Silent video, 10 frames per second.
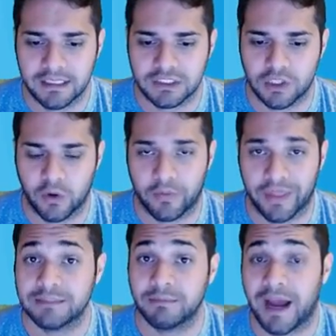So
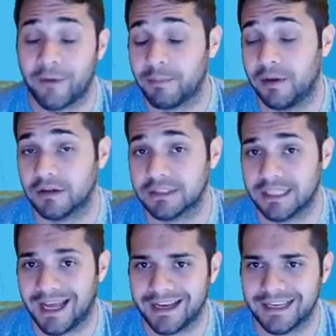that's my rebuttal to
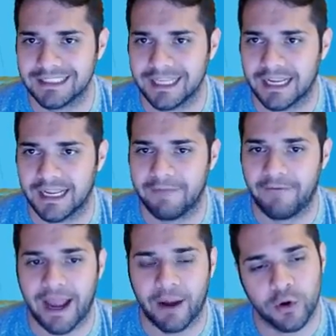that, is like, if
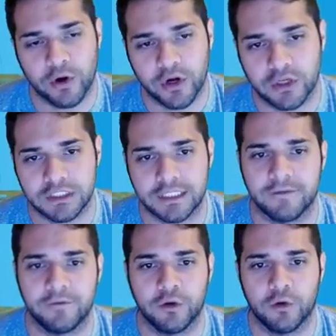I were to
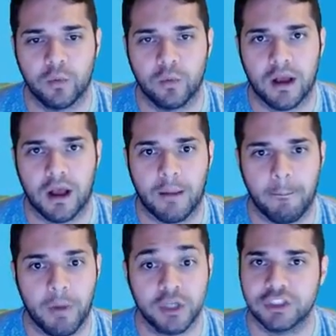give you a
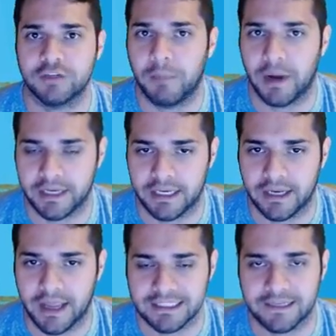bunch of money
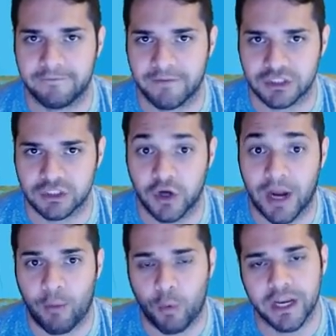as an investor,
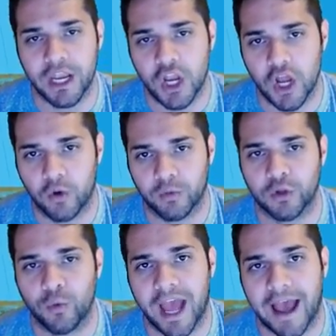I want to know
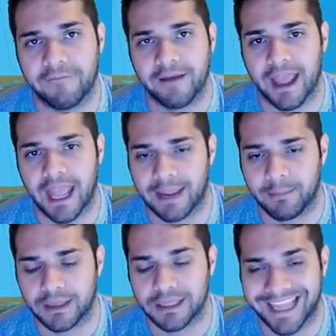you have a
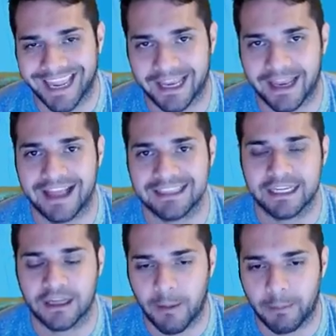plan as a
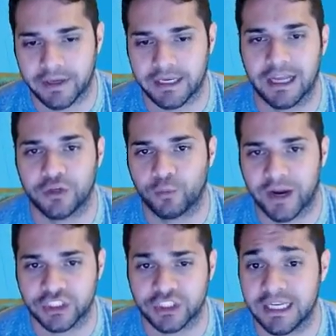company, a
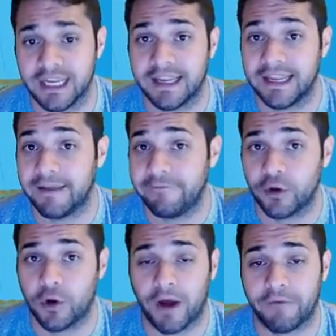direction. If you
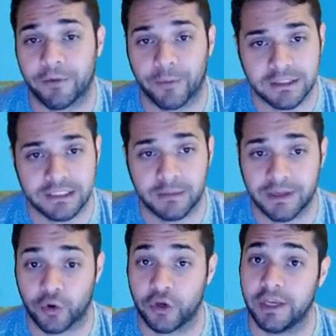go off the rails a little bit
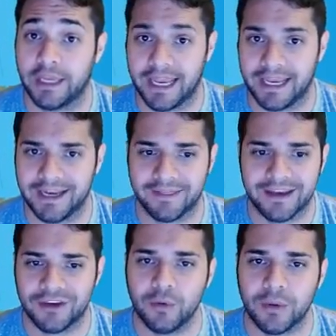or you need to edit it,
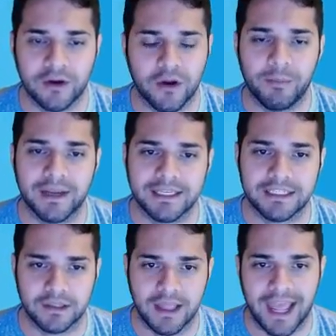then do it. No big
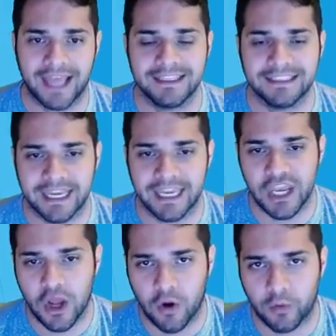deal. At least I
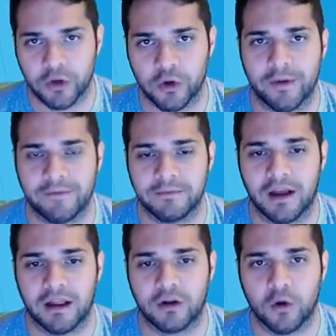know you have
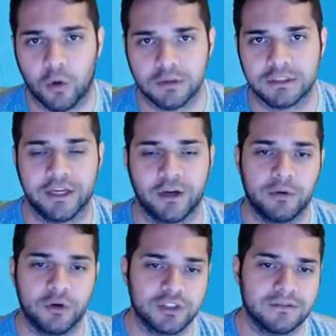goals that you're
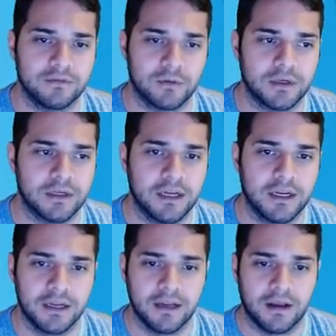pushing for.
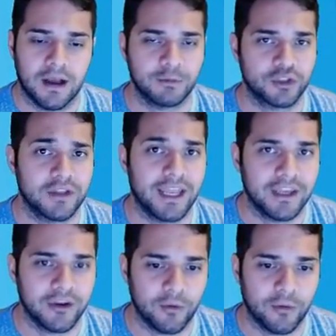I'm sure they
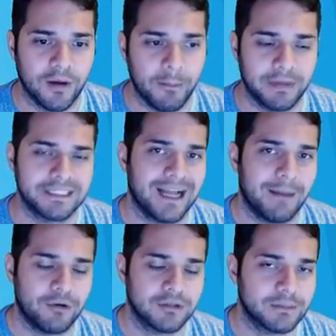do, but to not
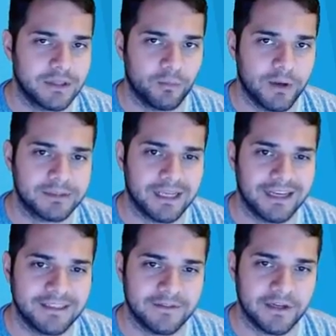post them on the website
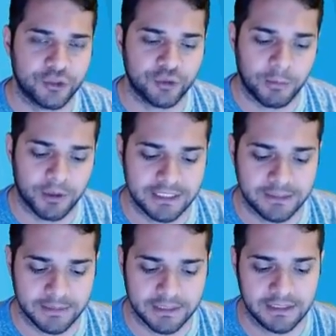is very troubling to
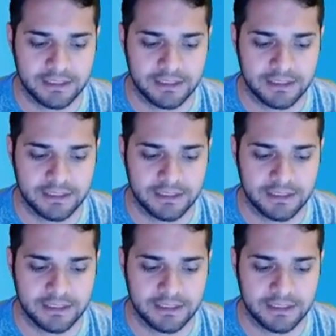me.